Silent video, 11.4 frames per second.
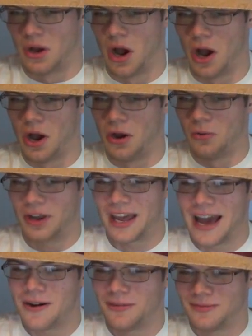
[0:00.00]
Uh-oh, watch
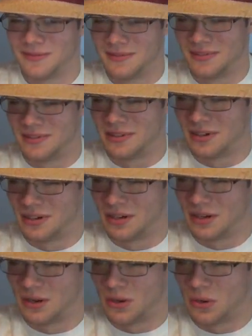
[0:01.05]
out!
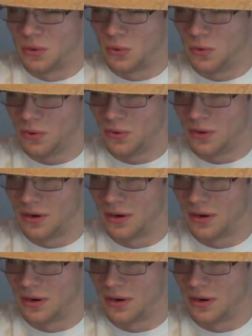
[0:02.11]
Woo!